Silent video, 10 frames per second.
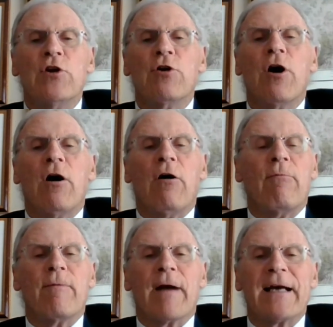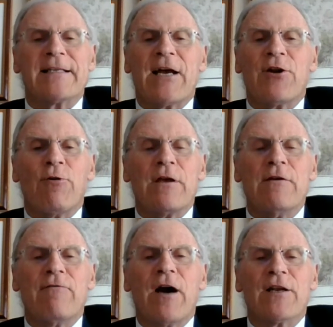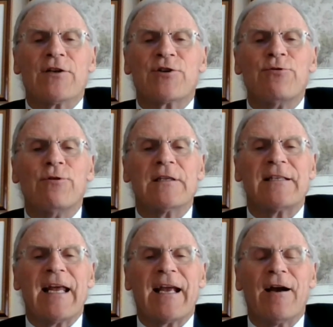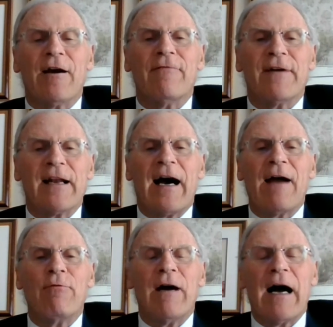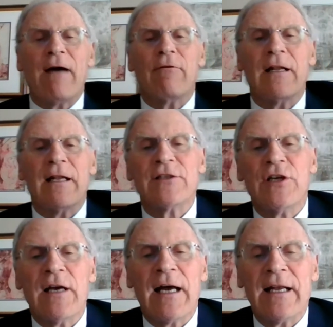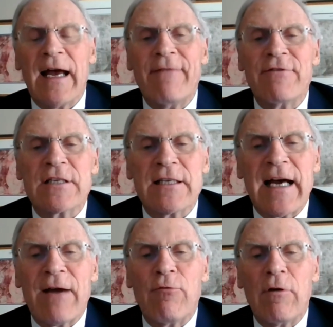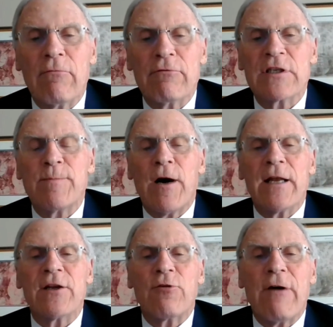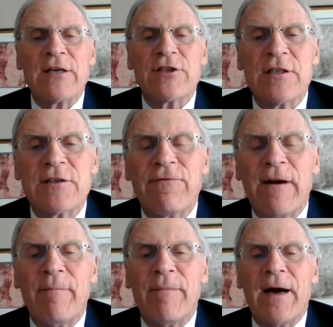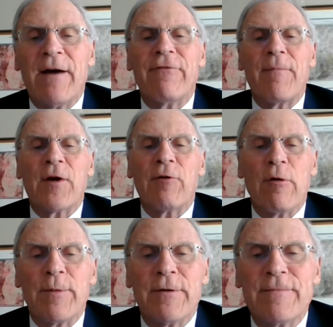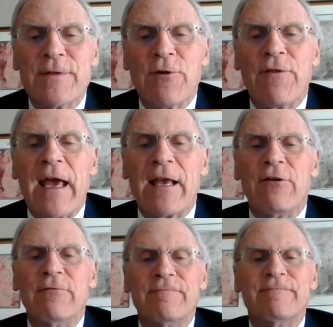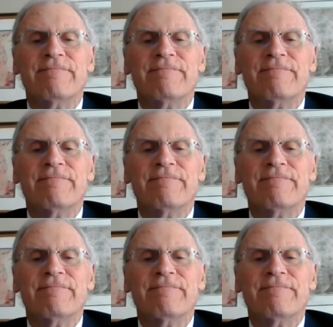You go, because I know that you've got a school to take care of, and I will Avis and I will respond to questions from the group. So thank you.